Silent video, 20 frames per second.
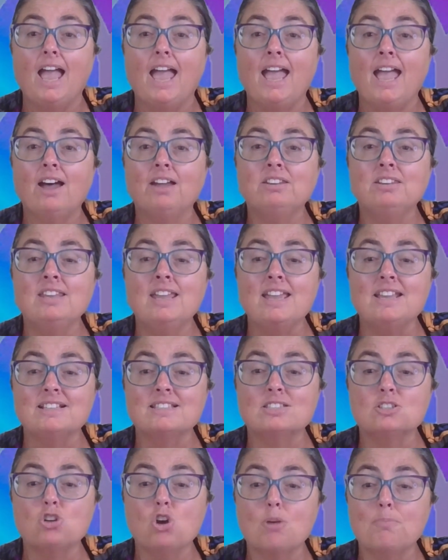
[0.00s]
Our
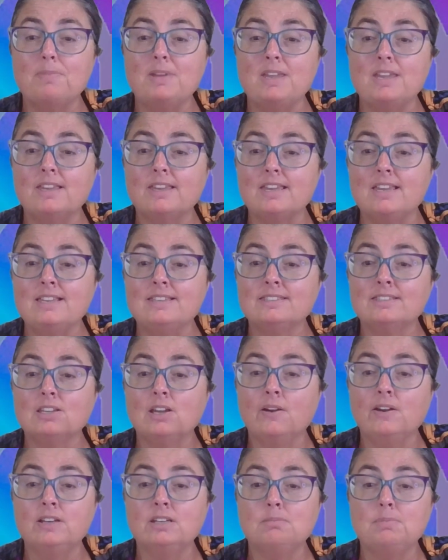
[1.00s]
next topic is
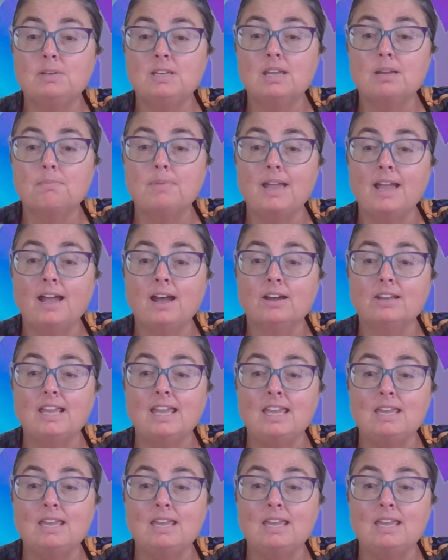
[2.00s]
going to be about